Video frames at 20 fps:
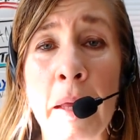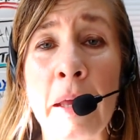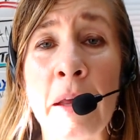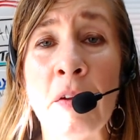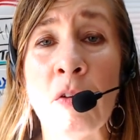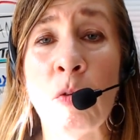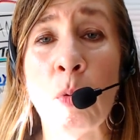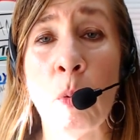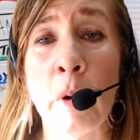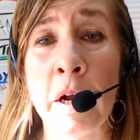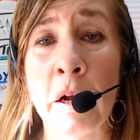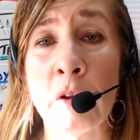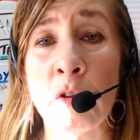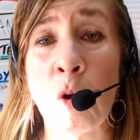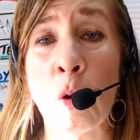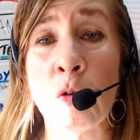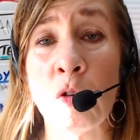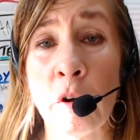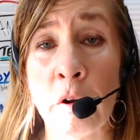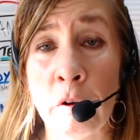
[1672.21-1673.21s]
is where
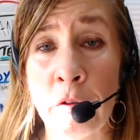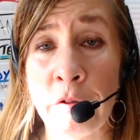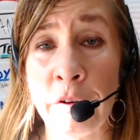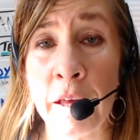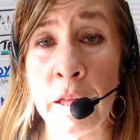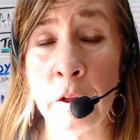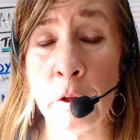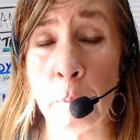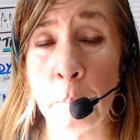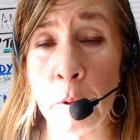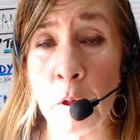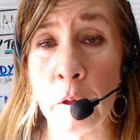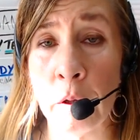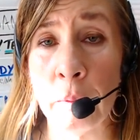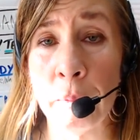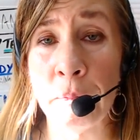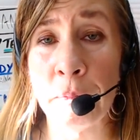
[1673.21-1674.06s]
those are available.